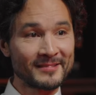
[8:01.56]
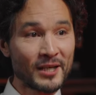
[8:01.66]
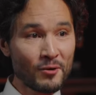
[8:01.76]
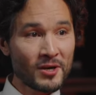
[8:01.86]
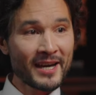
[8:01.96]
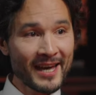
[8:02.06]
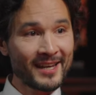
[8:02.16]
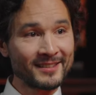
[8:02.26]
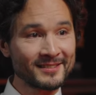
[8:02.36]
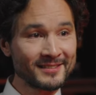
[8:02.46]
Go
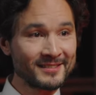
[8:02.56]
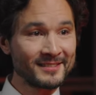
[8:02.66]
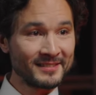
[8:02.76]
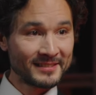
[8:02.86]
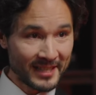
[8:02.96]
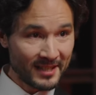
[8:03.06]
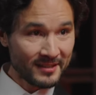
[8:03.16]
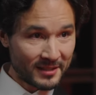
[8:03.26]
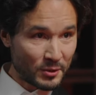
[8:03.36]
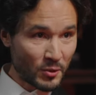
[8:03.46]
ahead. Tell
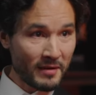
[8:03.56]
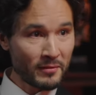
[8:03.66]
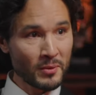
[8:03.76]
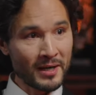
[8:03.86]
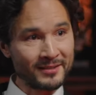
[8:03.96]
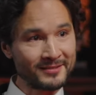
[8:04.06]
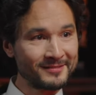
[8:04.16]
it to everyone.